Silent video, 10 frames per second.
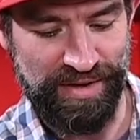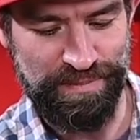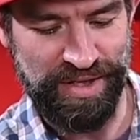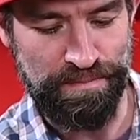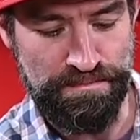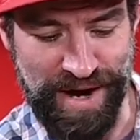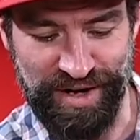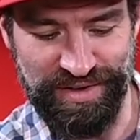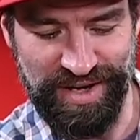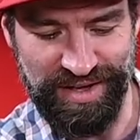being
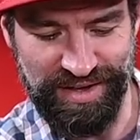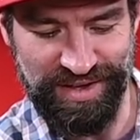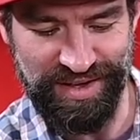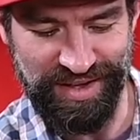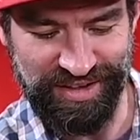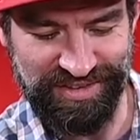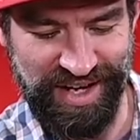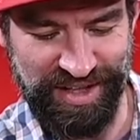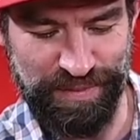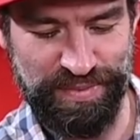marinated in
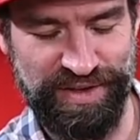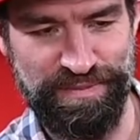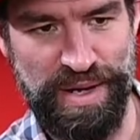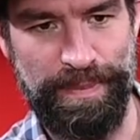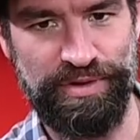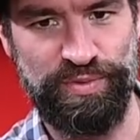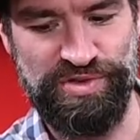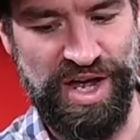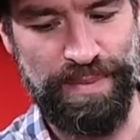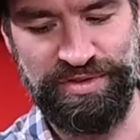exotic blend of peppers,
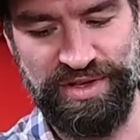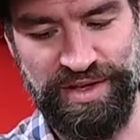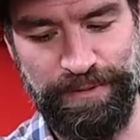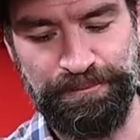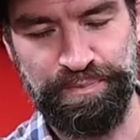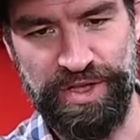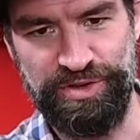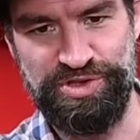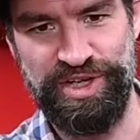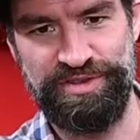which I'm saying
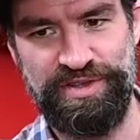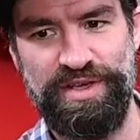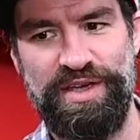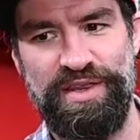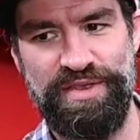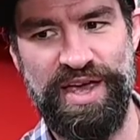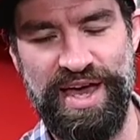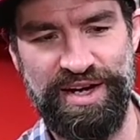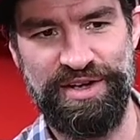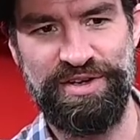is just they
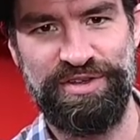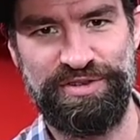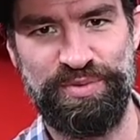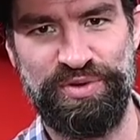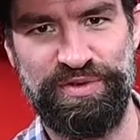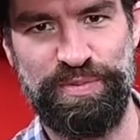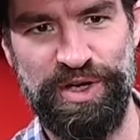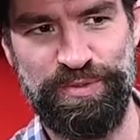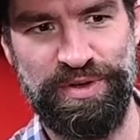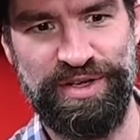added some sort of
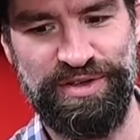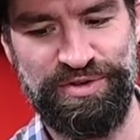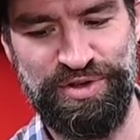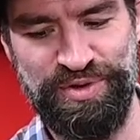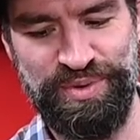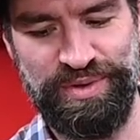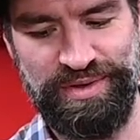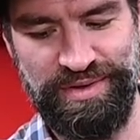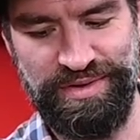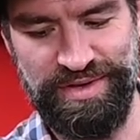spice blend to
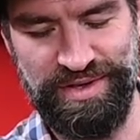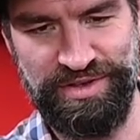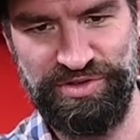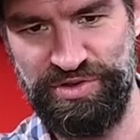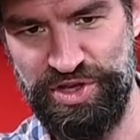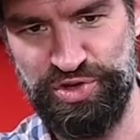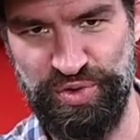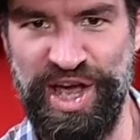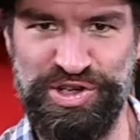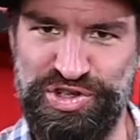the the
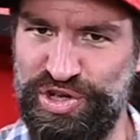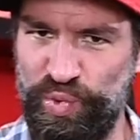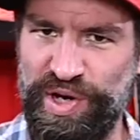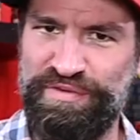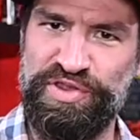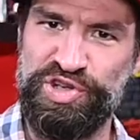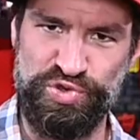dredge, or whatever the